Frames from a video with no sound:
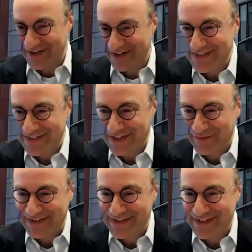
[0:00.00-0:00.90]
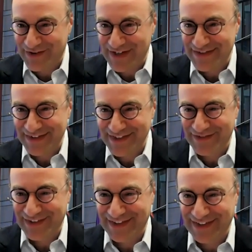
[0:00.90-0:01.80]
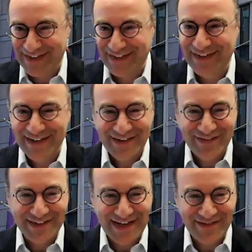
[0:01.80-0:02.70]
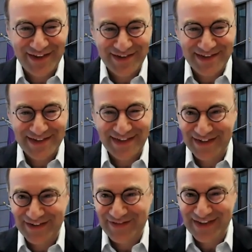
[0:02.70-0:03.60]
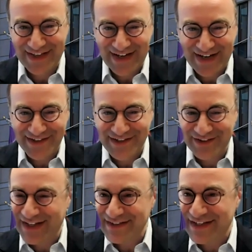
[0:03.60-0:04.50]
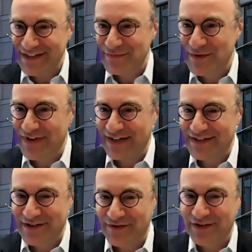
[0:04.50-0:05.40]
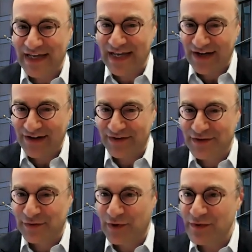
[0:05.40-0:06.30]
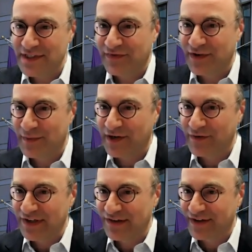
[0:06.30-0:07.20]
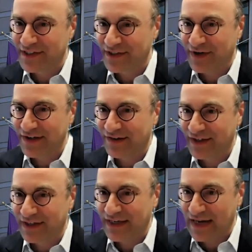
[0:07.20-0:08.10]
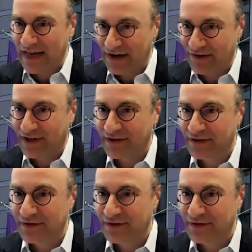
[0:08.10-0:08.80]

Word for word: who has uh, Brexit questions will uh, will save those uh, for the end. So let's let's move next over to Asia. So what was different about regional integration in Asia?